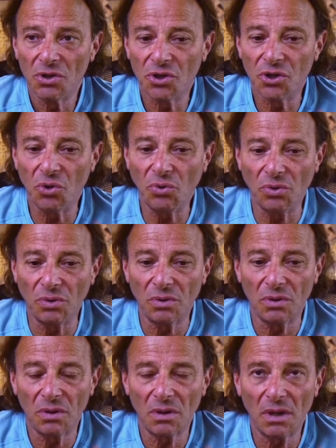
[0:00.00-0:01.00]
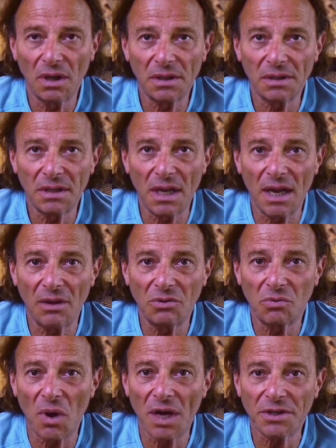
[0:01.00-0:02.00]
student uh,
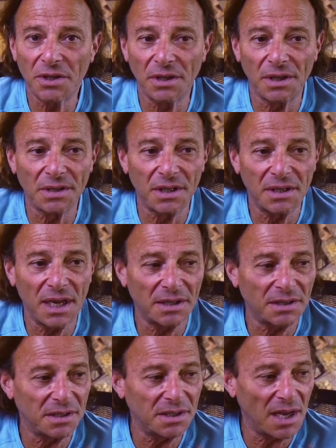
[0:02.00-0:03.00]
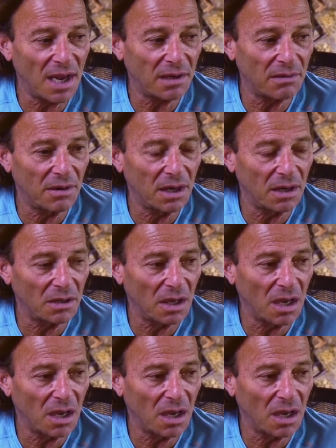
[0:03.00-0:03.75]
who's watching this at Texas Tech or any